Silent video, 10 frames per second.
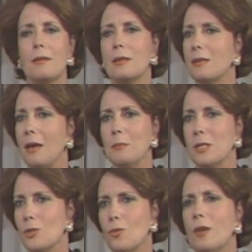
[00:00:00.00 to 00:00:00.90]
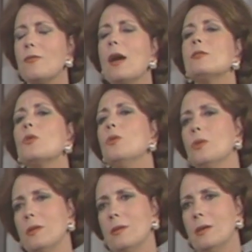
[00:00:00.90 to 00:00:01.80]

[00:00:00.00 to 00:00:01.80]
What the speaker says: that I'm his wife at all.